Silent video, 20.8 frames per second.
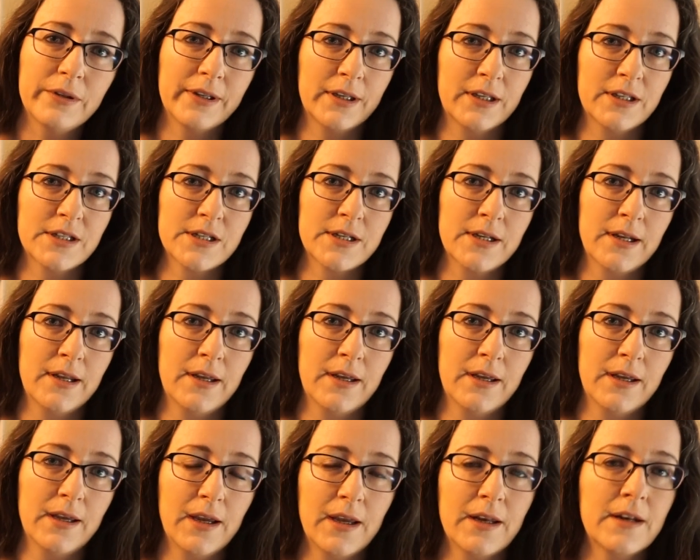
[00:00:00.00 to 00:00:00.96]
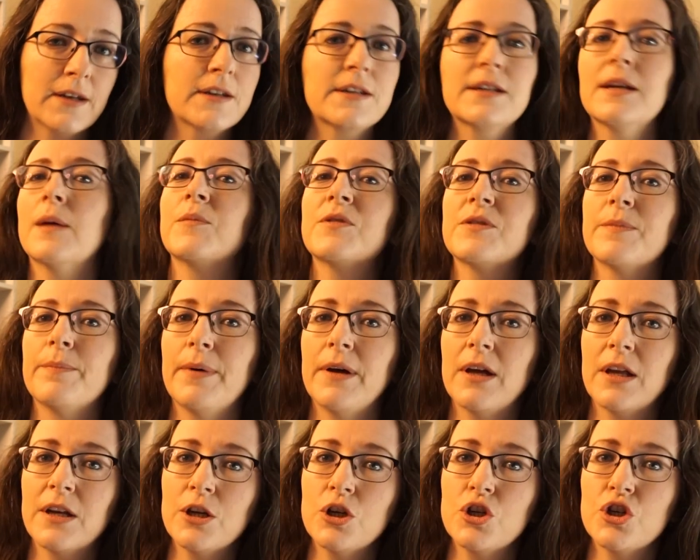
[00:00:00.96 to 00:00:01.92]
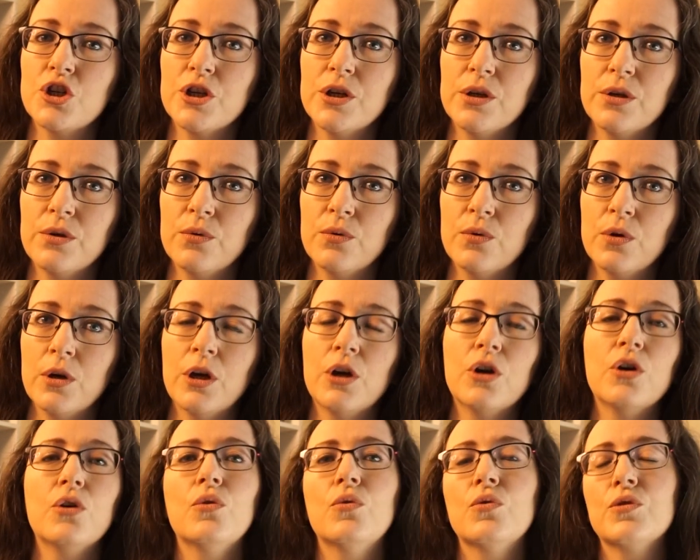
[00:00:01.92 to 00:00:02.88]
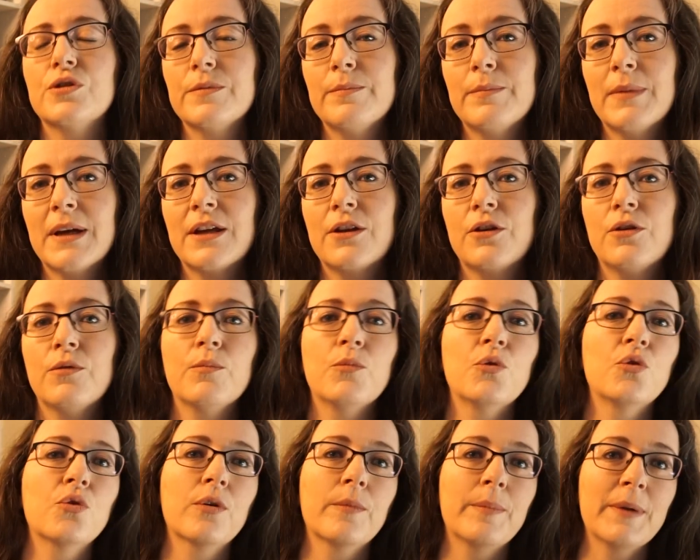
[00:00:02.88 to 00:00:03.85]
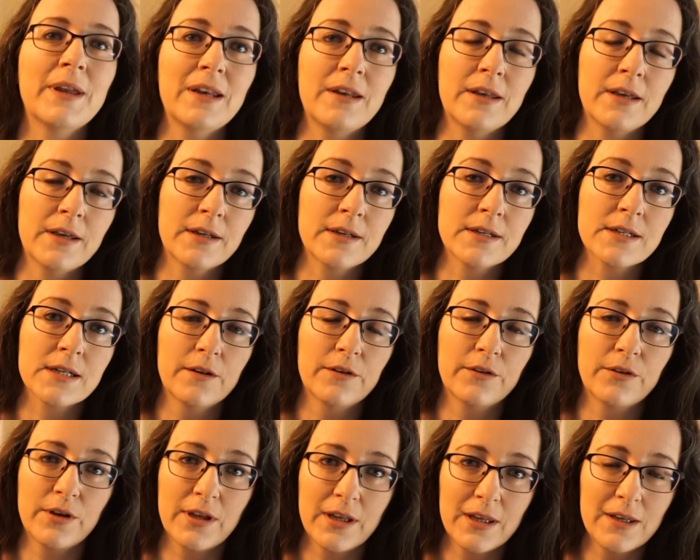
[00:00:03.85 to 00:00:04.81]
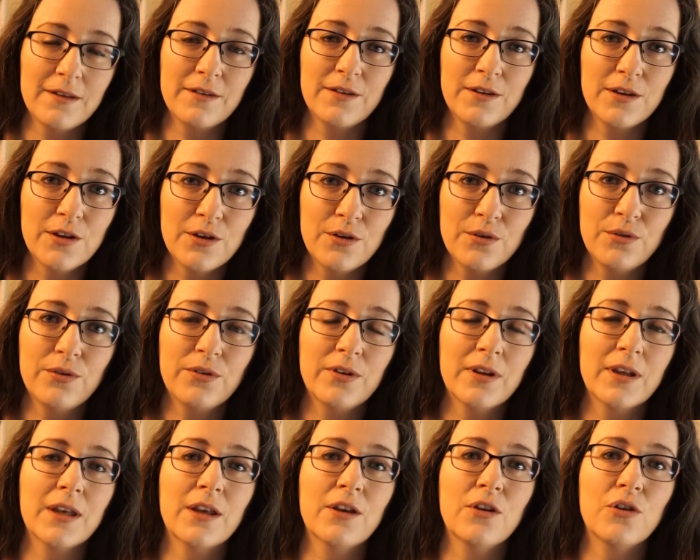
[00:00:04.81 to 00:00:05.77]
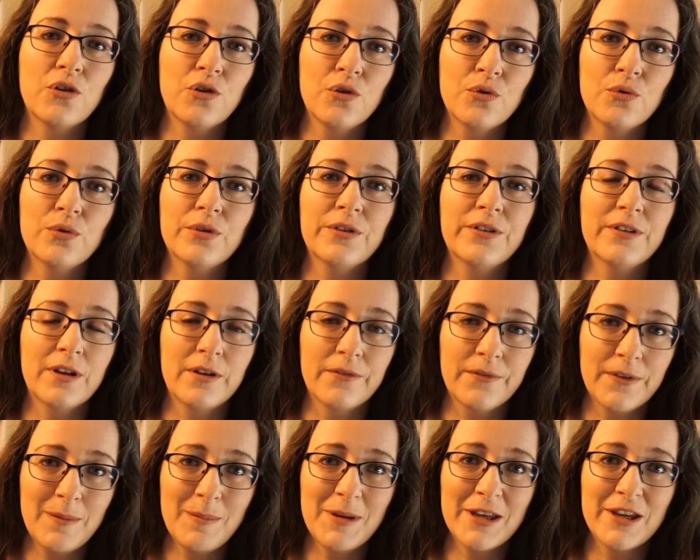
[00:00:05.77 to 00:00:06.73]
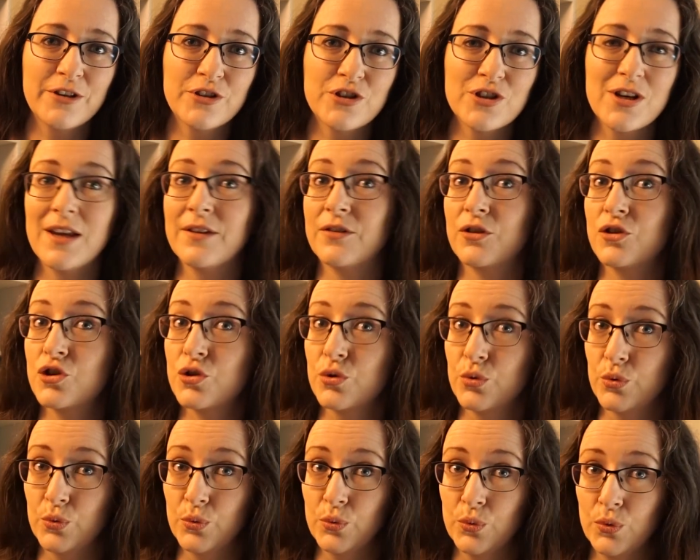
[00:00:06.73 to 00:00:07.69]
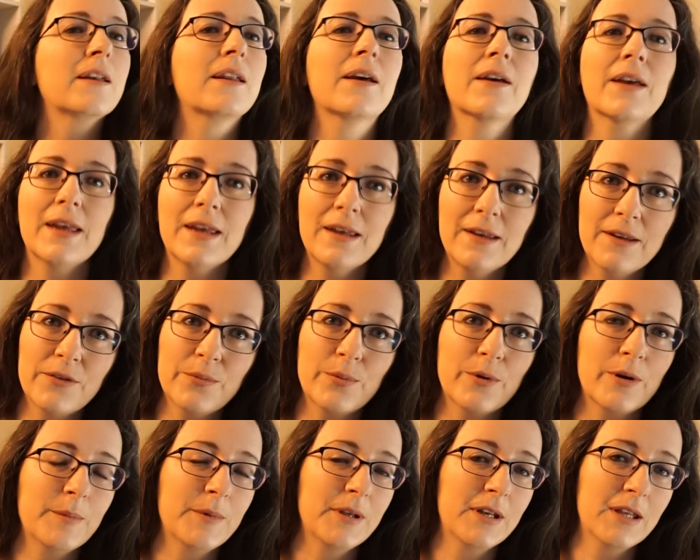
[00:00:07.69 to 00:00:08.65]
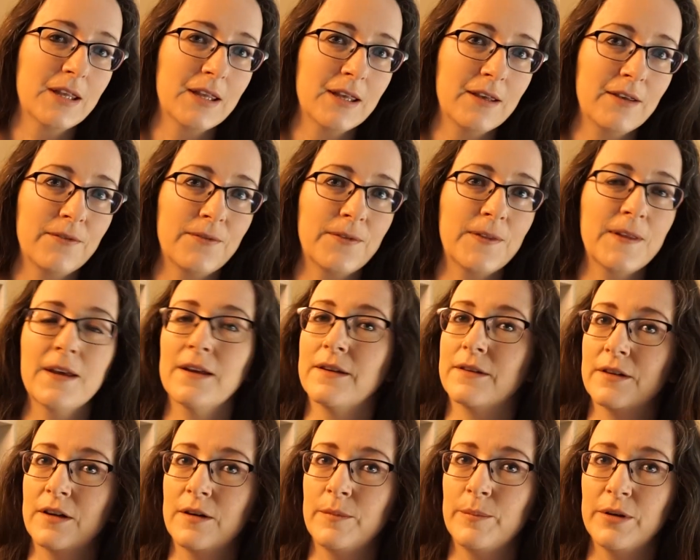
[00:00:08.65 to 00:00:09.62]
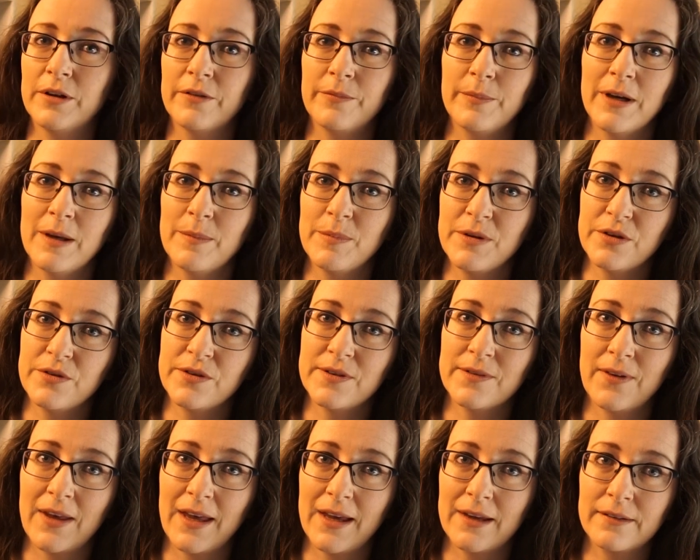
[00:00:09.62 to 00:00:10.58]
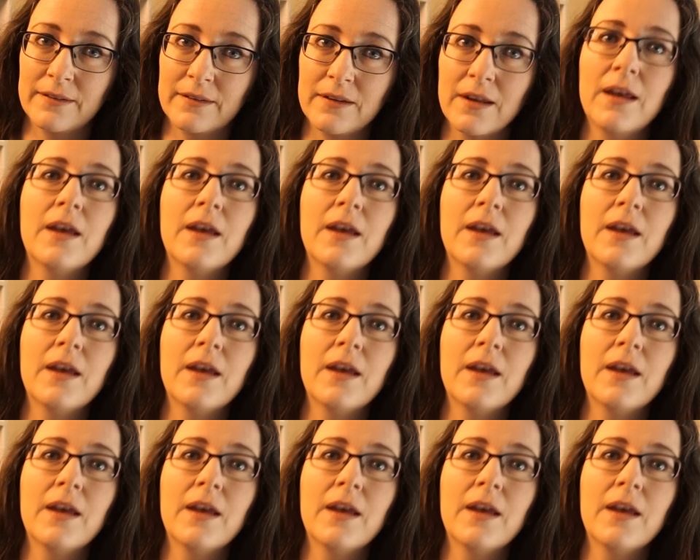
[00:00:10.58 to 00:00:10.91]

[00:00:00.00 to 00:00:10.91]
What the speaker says: it in an attempt to punish you or to make you more obedient. So he's using your self-image as a tool. Now here's where I'm going to give the example of my abusive ex.